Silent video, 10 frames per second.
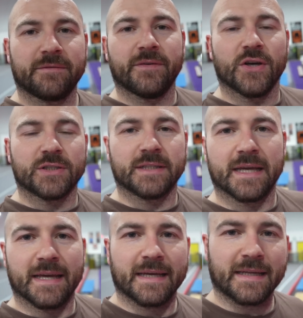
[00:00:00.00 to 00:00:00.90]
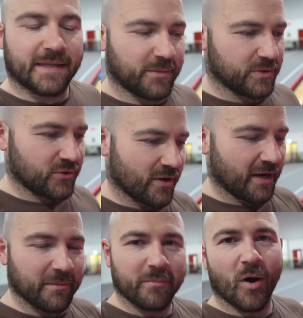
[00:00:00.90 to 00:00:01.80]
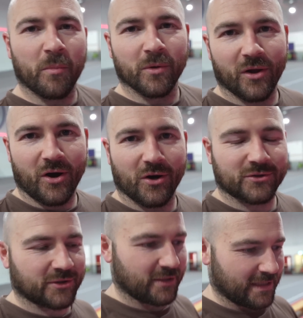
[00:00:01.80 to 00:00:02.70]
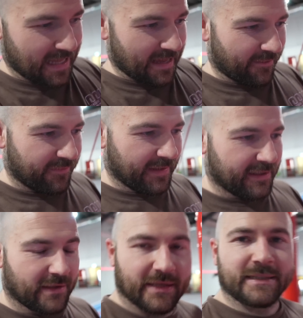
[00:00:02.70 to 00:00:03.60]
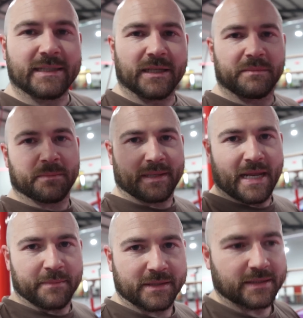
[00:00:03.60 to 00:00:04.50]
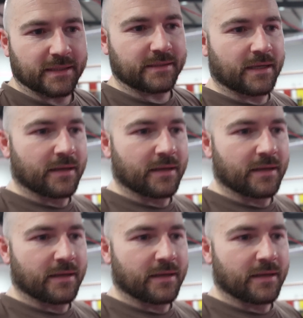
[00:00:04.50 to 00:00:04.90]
first day that we're trying pommel horse. I fear that this is going to be my nemesis.